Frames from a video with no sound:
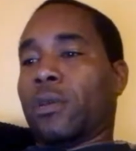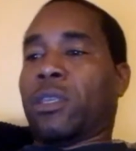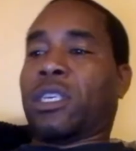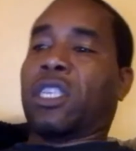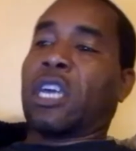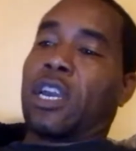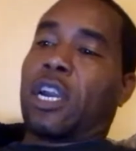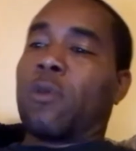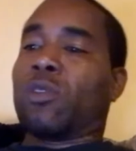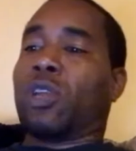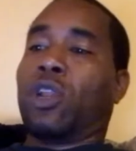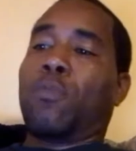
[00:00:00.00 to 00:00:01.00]
Castano
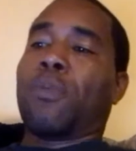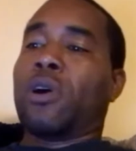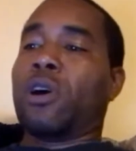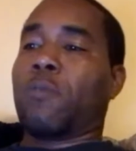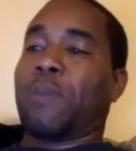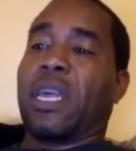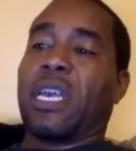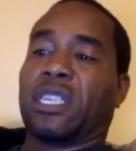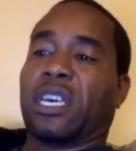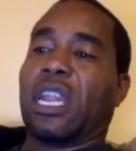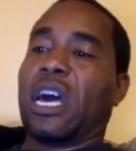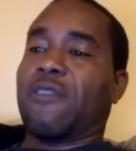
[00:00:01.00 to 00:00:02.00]
comes a loop and hook, but it hits
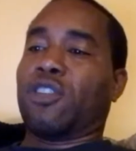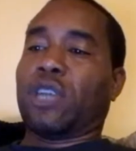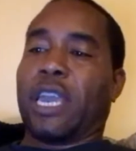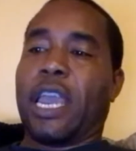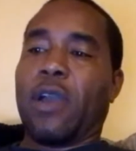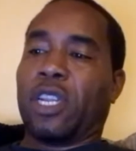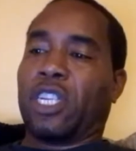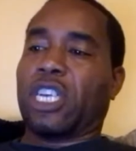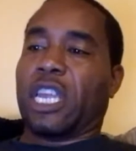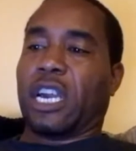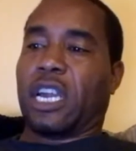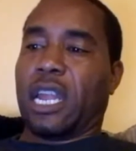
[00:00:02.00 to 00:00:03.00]
gloves. You can hear the
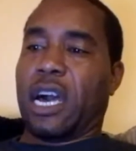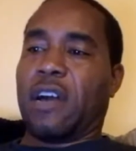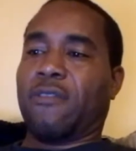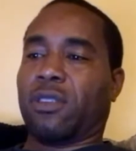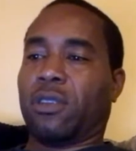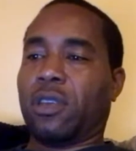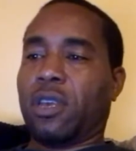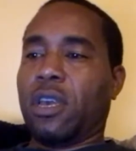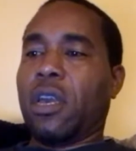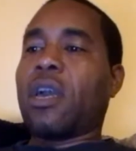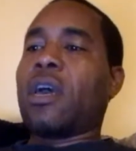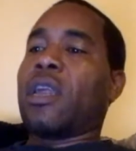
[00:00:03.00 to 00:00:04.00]
shit hit gloves.
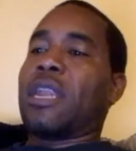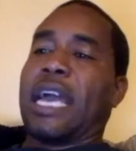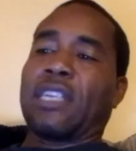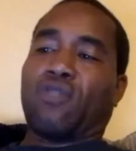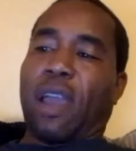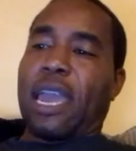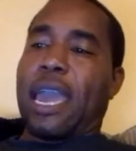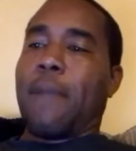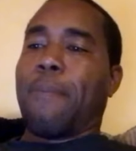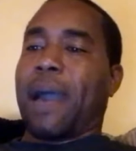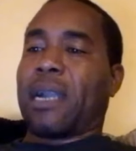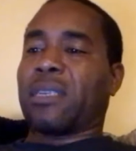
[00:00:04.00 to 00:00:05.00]
Nice right
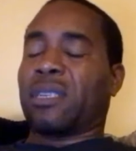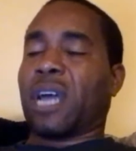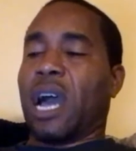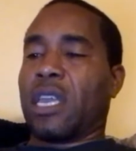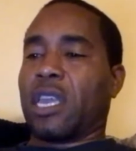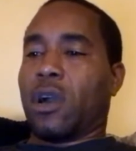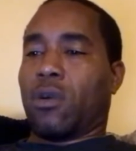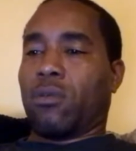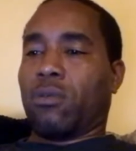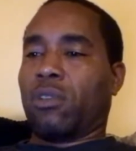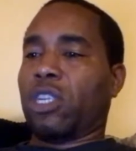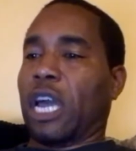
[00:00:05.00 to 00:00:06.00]
hand by Castano.
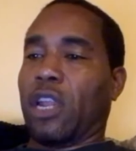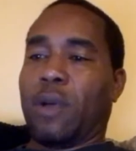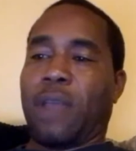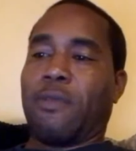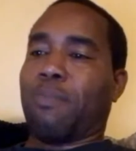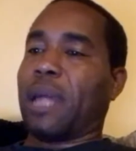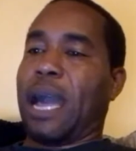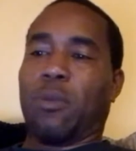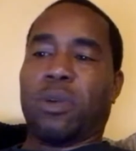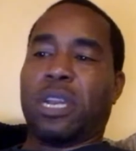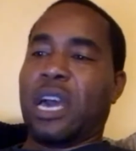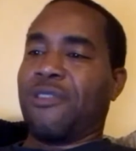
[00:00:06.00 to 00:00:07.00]
Charlo ain't replying
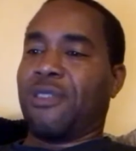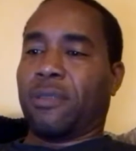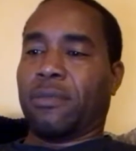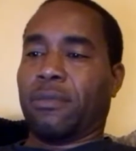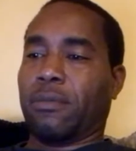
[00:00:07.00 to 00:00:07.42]
with nothing.